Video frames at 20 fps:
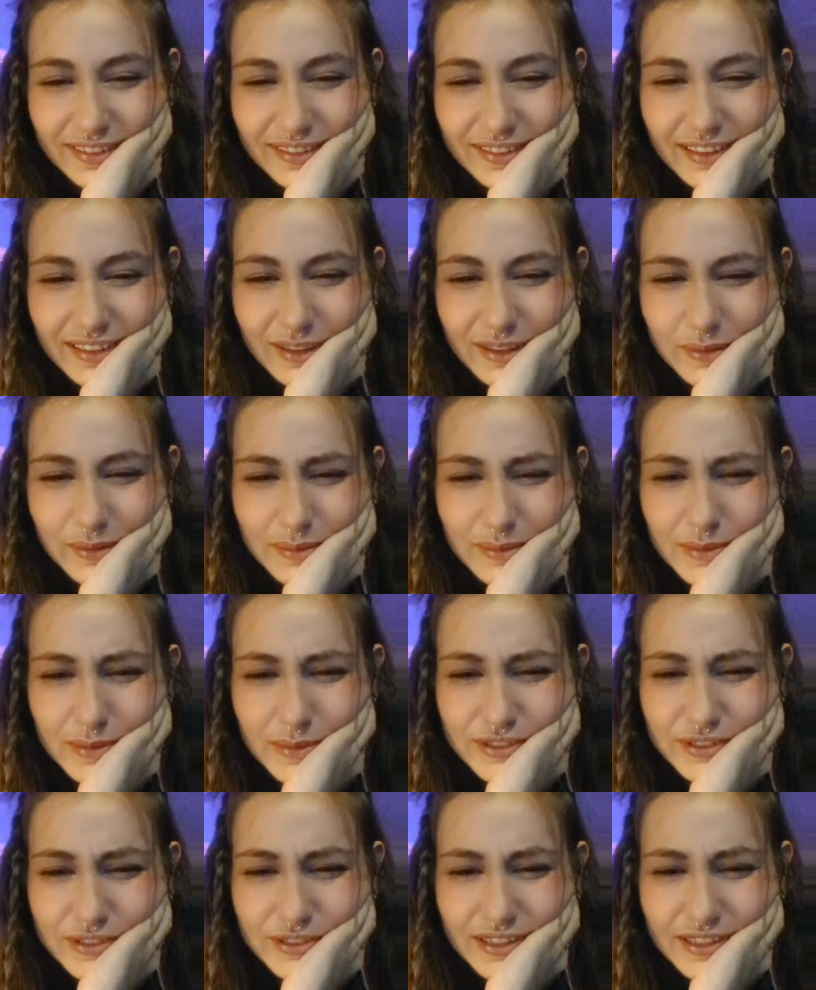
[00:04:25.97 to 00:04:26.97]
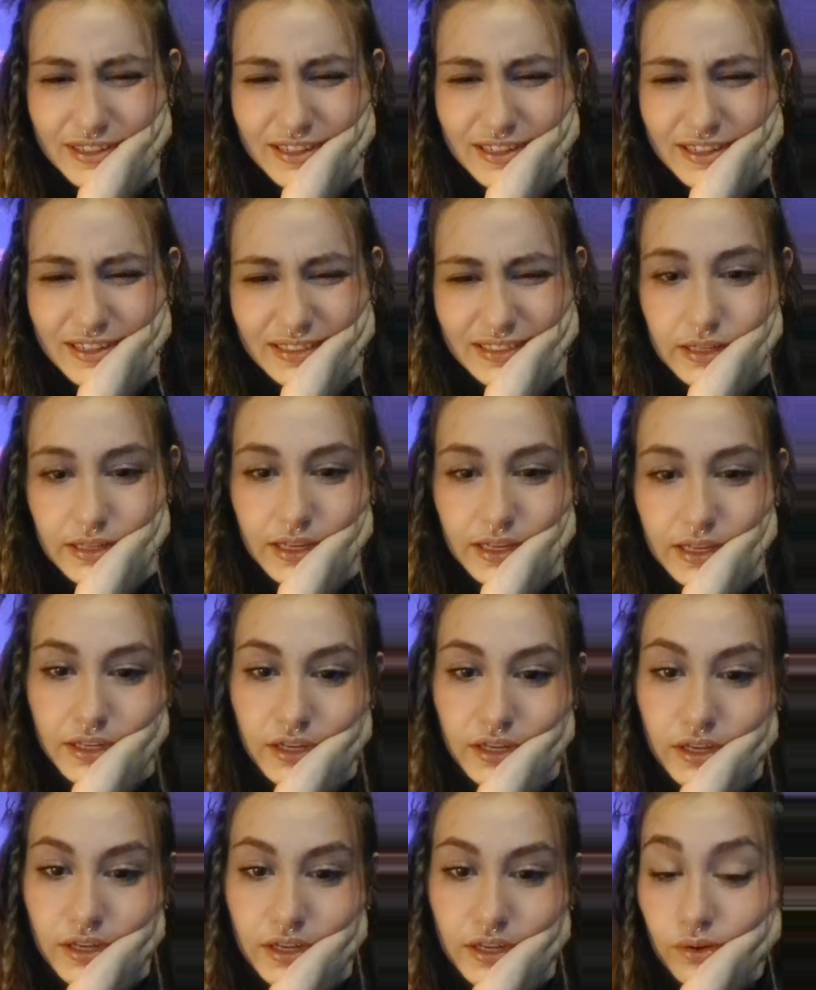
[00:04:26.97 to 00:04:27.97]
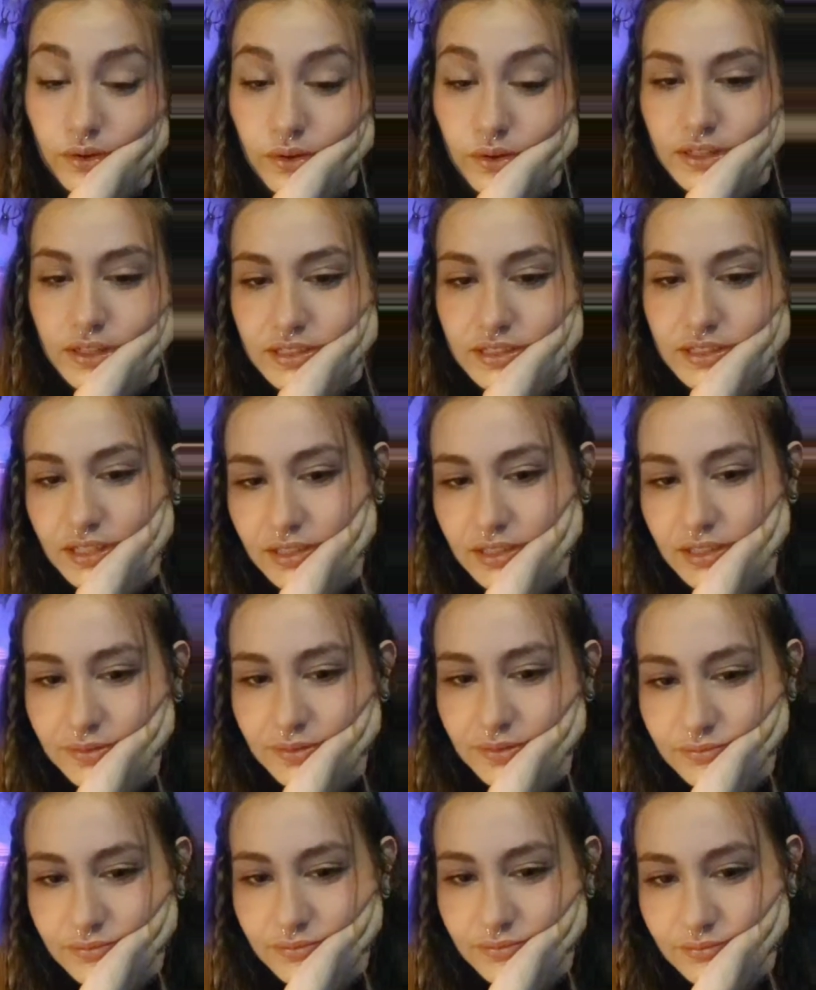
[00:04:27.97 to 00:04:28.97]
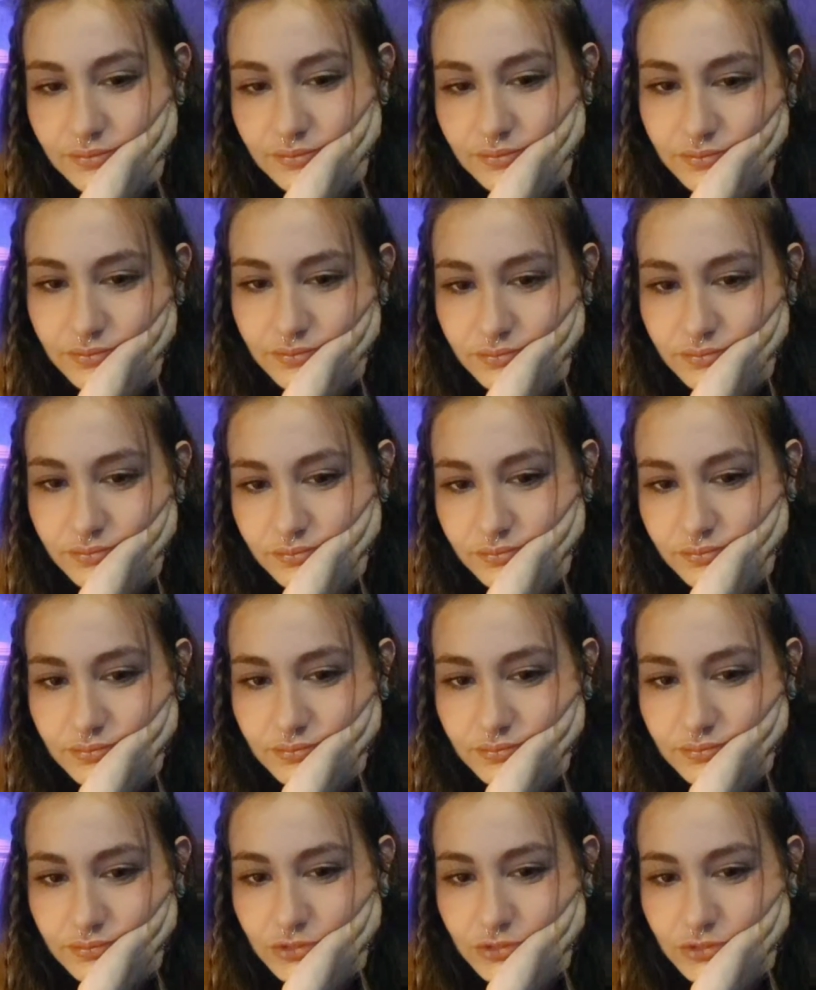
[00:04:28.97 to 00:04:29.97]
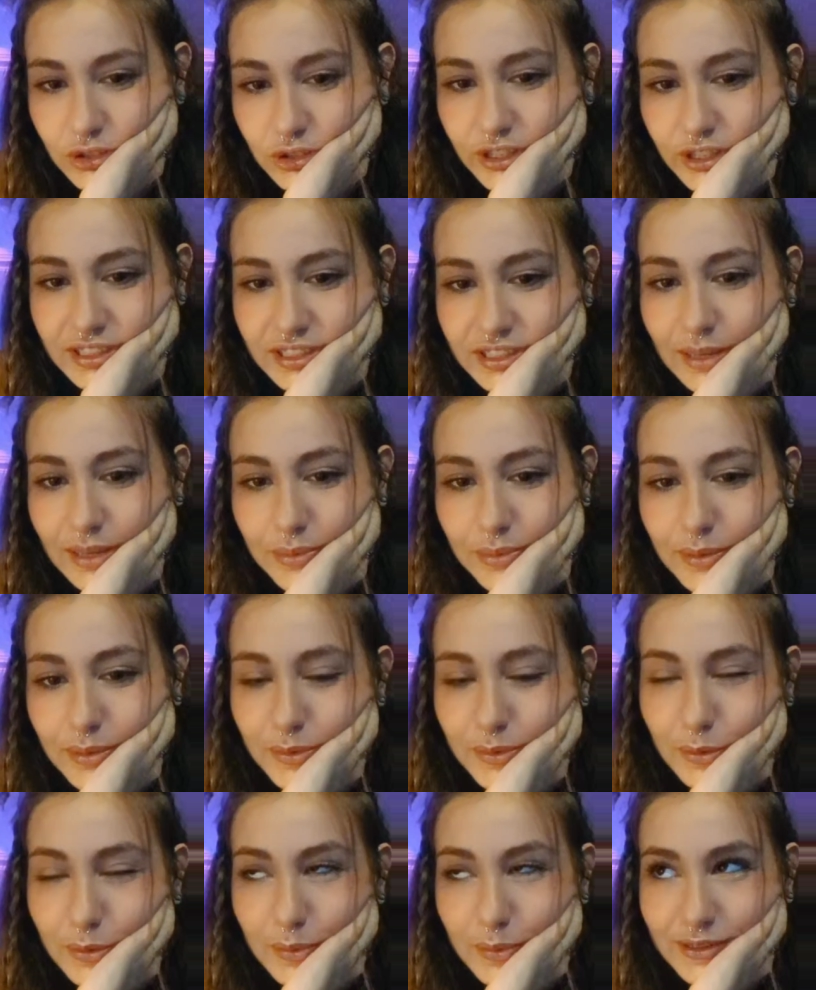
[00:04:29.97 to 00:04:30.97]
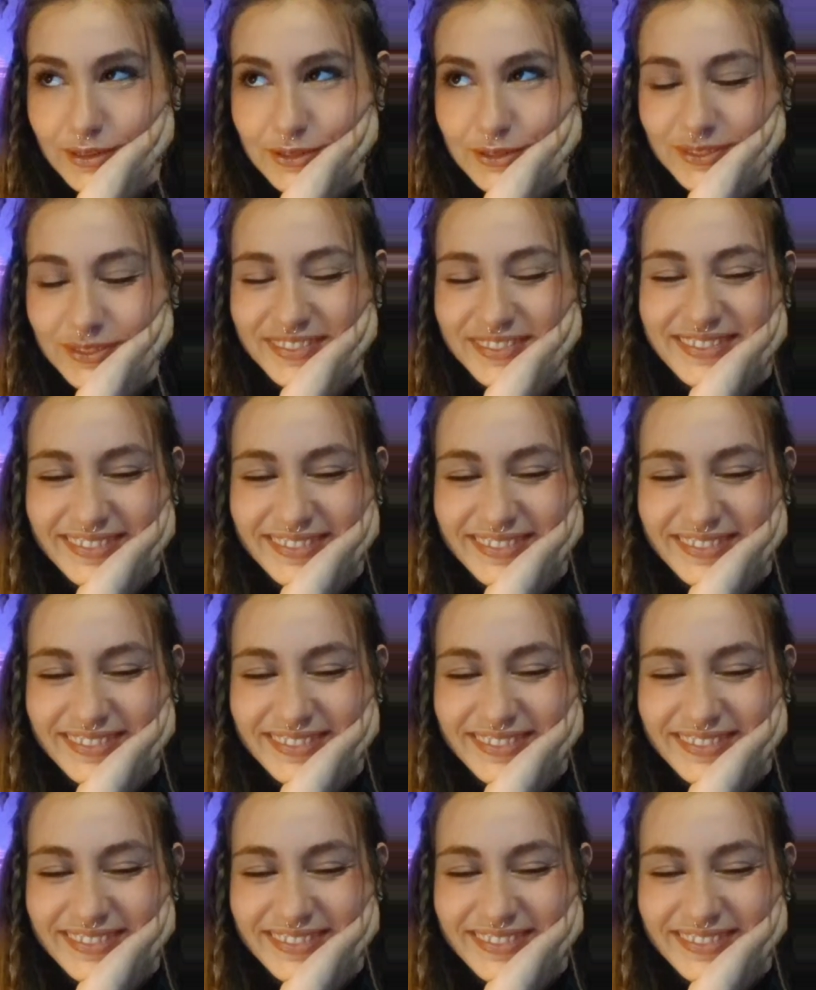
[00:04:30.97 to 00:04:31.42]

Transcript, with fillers: Now what to munch on next? I know. Honestly, I kind of... Hmm. Sorry, tapping. I'm going to bed soon.